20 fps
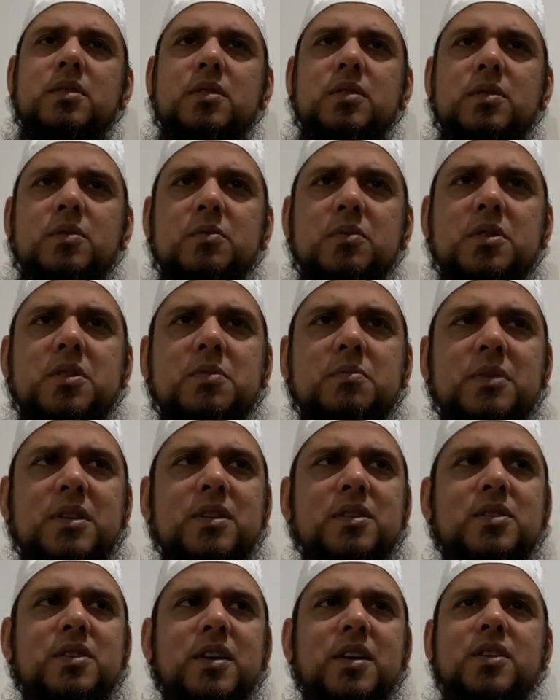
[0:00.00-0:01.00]
which
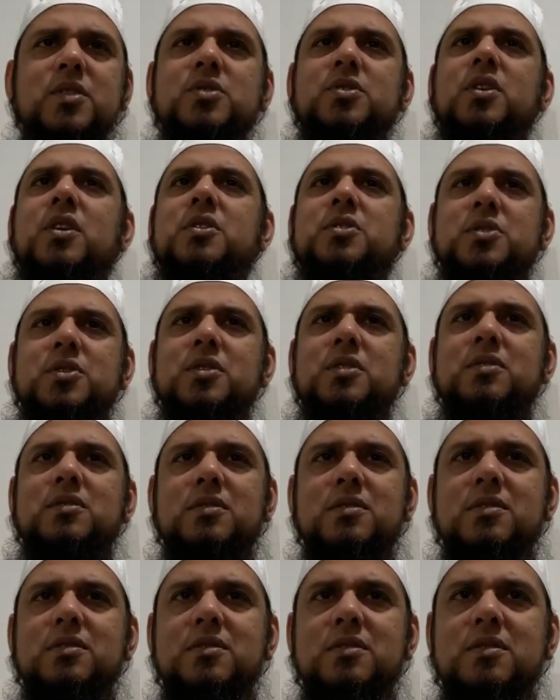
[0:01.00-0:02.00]
means exhaustion.
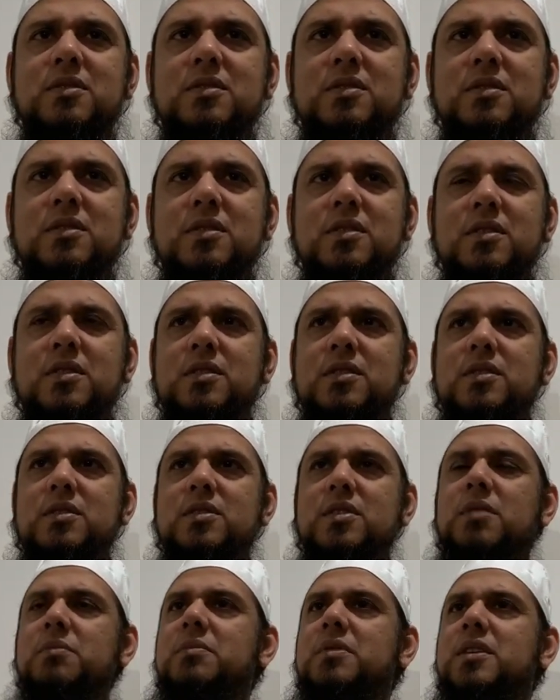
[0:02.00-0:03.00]

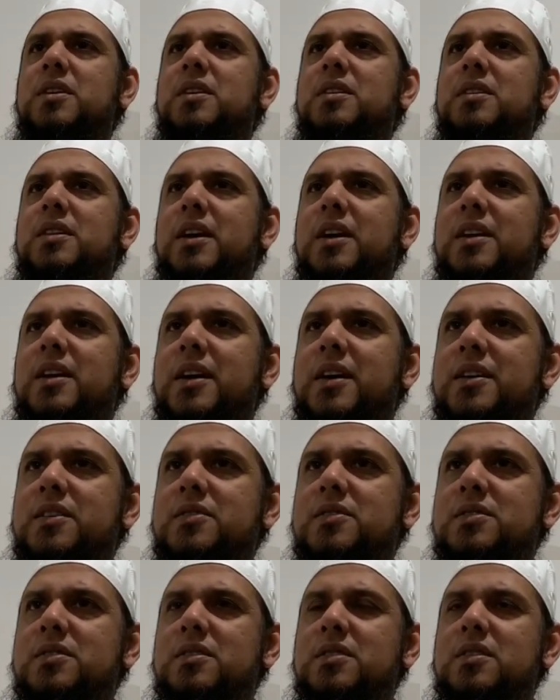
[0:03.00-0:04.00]
Something that
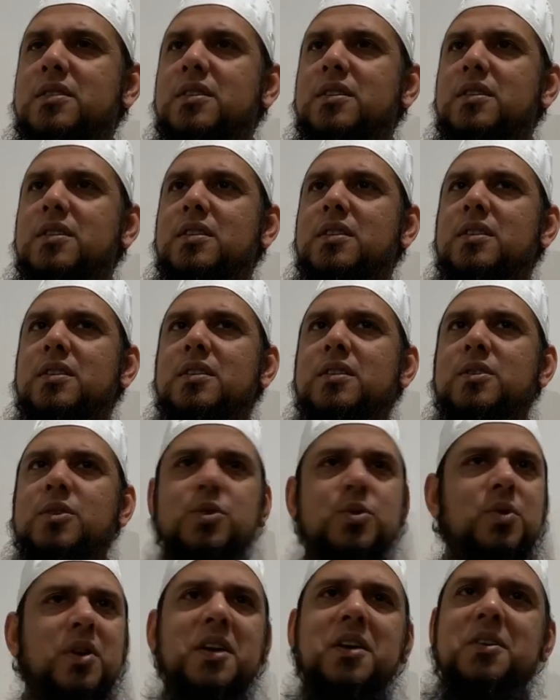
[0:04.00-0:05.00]
has
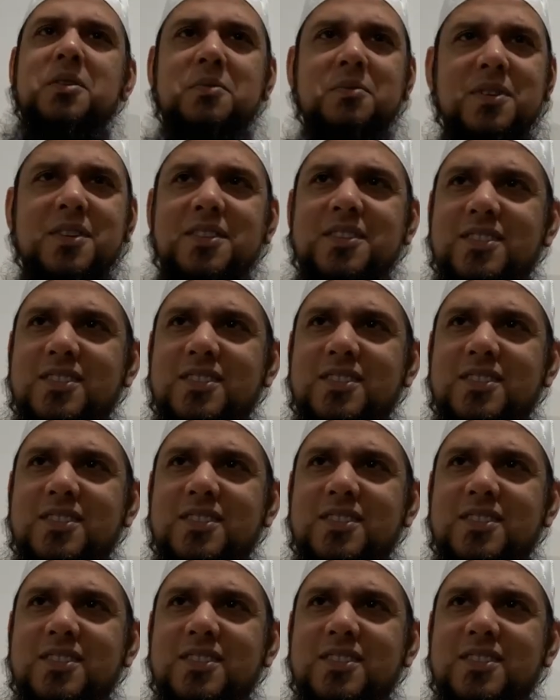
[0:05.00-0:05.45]
drained me.